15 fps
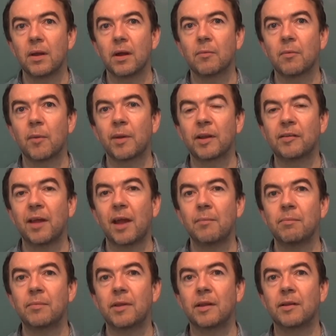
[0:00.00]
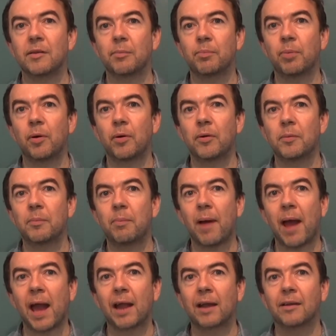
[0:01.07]
And when we're tempted to pull
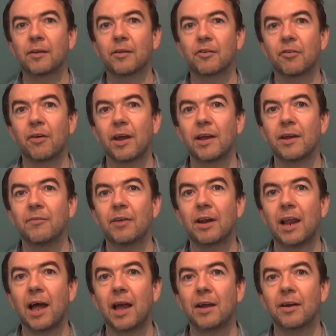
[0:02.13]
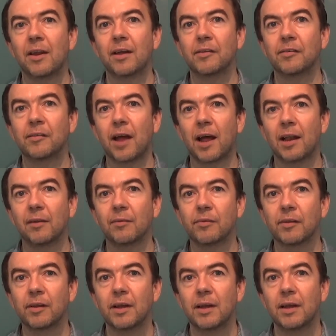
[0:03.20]
back to try and rely on ourselves,